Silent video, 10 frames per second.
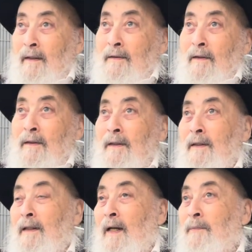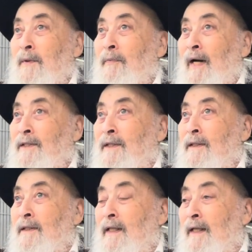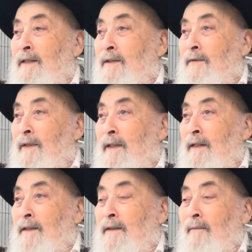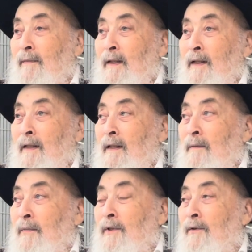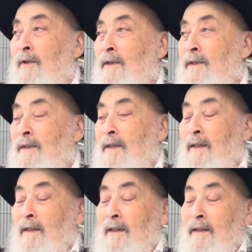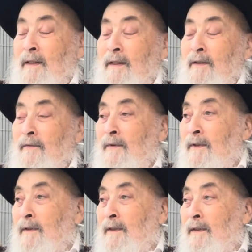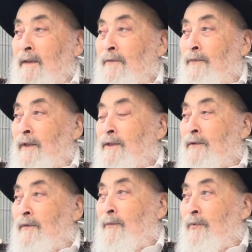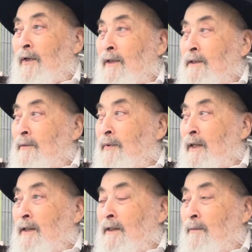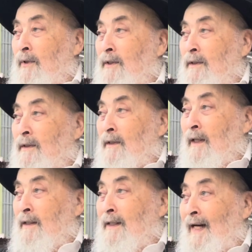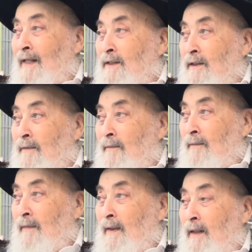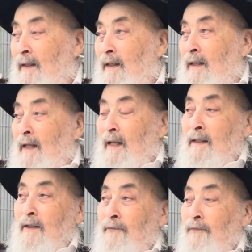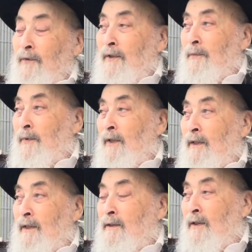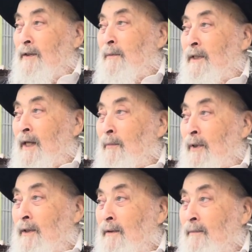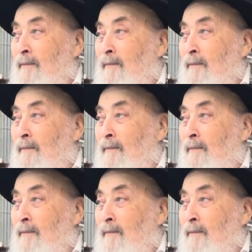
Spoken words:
So the Api Pashas, the answer is because the first 3 brachas of Birchas HaMazon are Deraisa. And the 4th bracha is only Midrabanan.